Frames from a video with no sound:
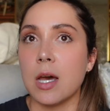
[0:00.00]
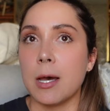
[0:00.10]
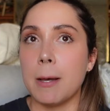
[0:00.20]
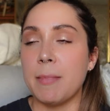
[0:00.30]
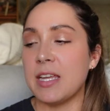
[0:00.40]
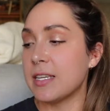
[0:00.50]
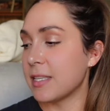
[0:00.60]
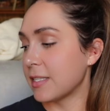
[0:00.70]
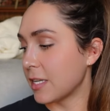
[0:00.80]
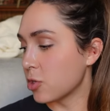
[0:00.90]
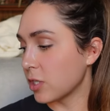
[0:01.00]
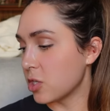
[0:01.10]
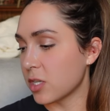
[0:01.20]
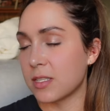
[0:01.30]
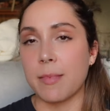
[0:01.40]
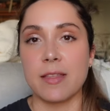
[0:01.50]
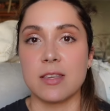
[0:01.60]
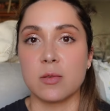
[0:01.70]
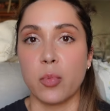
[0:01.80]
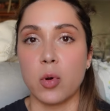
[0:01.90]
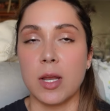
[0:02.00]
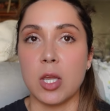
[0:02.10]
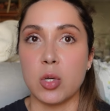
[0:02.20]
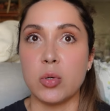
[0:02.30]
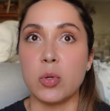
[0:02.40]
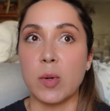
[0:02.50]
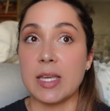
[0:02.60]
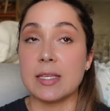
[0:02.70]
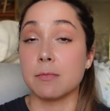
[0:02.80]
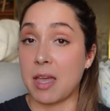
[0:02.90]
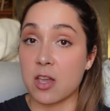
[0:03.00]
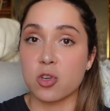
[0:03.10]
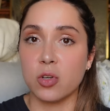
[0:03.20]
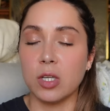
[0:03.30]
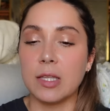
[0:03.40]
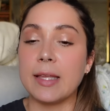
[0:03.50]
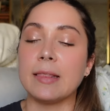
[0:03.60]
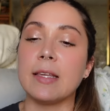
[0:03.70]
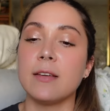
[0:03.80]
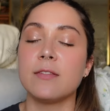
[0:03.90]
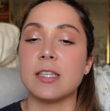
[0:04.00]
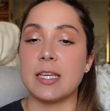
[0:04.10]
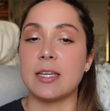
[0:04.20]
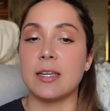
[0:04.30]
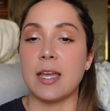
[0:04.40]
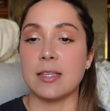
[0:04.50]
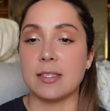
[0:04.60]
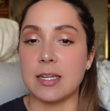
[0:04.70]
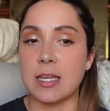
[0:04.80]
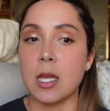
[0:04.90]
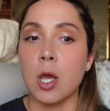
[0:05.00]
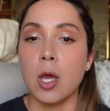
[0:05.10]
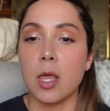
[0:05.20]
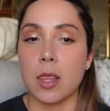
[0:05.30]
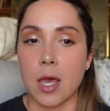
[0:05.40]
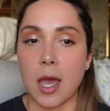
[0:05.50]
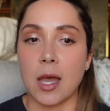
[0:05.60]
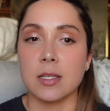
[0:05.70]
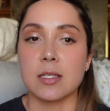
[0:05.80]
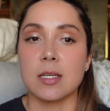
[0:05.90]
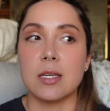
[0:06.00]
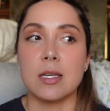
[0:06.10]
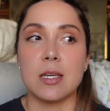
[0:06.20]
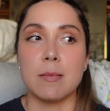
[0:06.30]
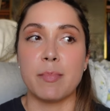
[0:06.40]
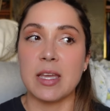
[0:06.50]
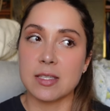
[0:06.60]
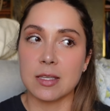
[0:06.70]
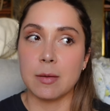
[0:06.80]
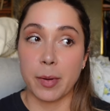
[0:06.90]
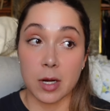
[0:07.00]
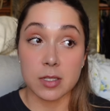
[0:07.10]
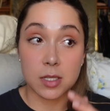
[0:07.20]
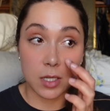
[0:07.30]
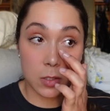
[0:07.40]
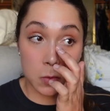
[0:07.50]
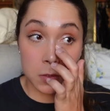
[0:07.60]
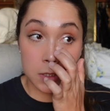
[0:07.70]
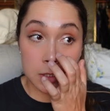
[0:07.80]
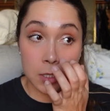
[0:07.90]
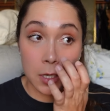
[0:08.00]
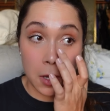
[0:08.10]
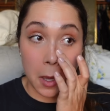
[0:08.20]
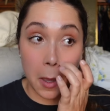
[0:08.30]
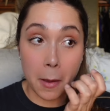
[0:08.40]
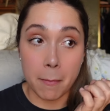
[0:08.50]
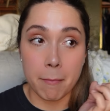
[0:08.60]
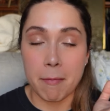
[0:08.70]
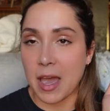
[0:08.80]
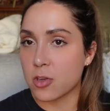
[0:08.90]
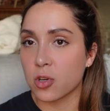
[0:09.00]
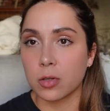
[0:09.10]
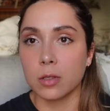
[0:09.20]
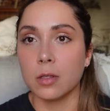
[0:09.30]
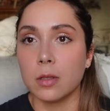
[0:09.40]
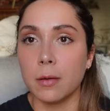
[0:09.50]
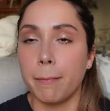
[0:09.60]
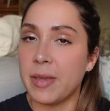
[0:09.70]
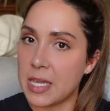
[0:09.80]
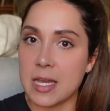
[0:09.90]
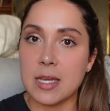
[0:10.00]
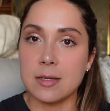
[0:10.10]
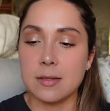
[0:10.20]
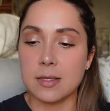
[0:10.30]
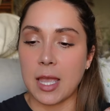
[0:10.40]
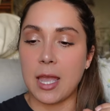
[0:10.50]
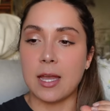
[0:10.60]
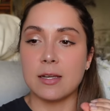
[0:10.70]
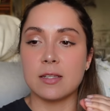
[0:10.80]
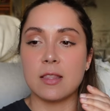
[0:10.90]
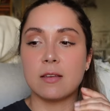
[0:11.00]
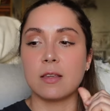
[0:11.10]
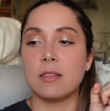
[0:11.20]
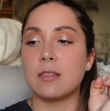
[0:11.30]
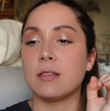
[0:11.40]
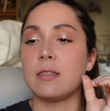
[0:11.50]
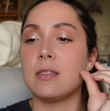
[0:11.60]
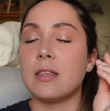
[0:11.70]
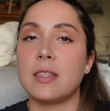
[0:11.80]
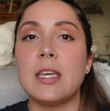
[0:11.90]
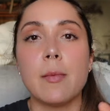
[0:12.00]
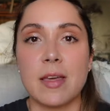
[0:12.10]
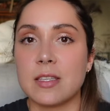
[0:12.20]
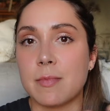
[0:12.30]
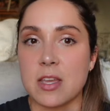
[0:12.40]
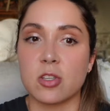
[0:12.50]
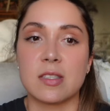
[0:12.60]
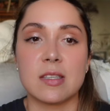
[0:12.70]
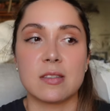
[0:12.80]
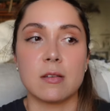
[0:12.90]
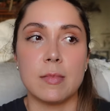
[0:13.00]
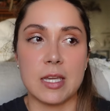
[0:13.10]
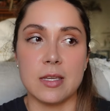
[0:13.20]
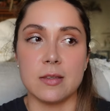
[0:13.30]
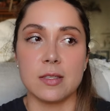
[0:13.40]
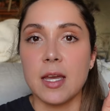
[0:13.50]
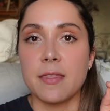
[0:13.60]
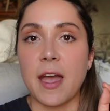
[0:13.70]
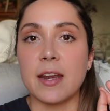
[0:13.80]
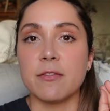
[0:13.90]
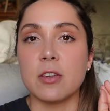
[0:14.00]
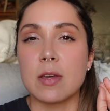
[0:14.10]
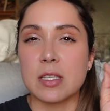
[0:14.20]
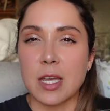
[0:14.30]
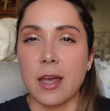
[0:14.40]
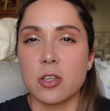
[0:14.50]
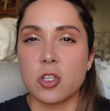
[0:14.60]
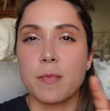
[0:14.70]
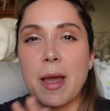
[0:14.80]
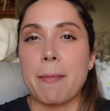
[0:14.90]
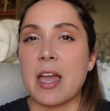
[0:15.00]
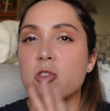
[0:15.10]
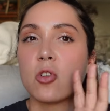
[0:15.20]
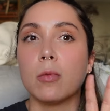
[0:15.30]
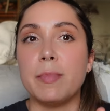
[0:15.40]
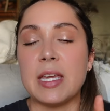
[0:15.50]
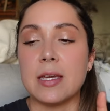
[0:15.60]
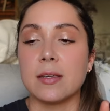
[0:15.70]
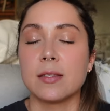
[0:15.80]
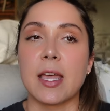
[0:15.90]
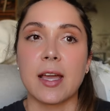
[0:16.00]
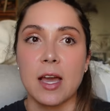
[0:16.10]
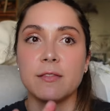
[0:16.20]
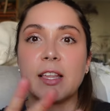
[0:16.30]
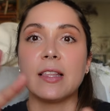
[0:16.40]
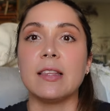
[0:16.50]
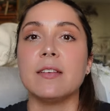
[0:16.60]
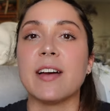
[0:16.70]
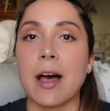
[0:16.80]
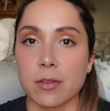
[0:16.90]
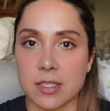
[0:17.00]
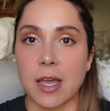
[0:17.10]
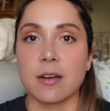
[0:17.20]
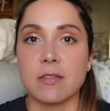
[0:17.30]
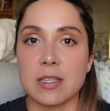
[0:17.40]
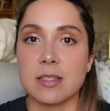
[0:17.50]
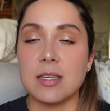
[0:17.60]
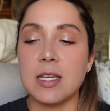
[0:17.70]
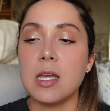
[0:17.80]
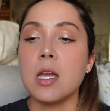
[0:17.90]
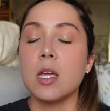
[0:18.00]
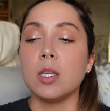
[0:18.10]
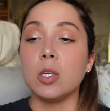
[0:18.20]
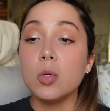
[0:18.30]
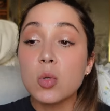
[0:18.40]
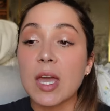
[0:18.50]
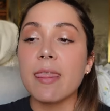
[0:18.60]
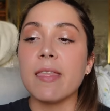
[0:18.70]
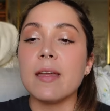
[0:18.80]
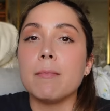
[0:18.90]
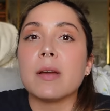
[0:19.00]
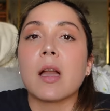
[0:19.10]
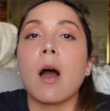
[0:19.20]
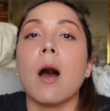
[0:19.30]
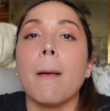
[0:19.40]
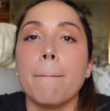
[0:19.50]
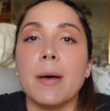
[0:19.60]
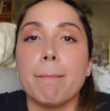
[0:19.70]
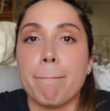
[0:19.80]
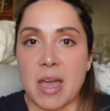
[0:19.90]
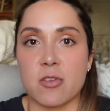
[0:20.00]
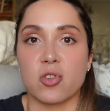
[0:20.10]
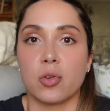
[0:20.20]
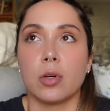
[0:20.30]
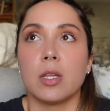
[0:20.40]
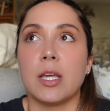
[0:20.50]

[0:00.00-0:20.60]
It is essentially just about this boy who is magical and lives in a city that basically persecutes magical beings, and the thing about this magic system is that if you get touched by magical beings that kind of like live outside of the city, you can then become magical.